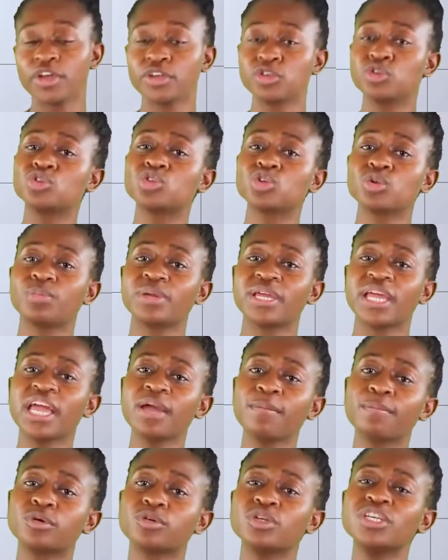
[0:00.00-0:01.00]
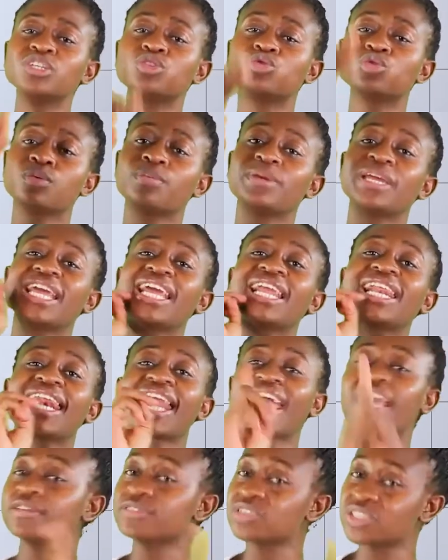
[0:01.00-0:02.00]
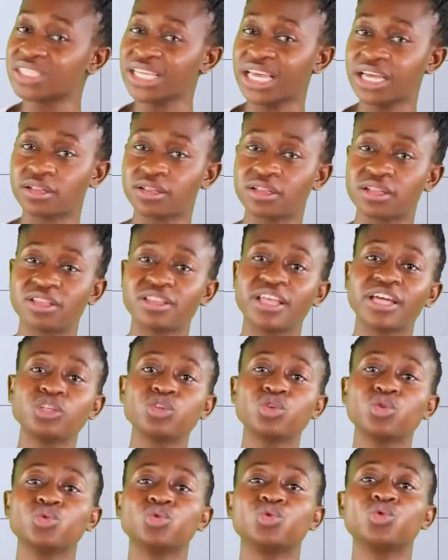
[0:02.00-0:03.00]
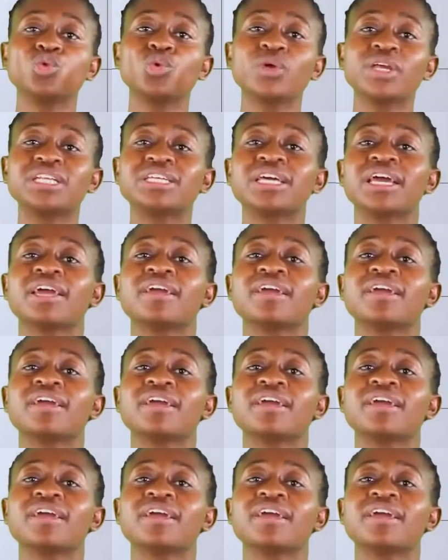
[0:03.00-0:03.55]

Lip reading: It should be a lifestyle that you do it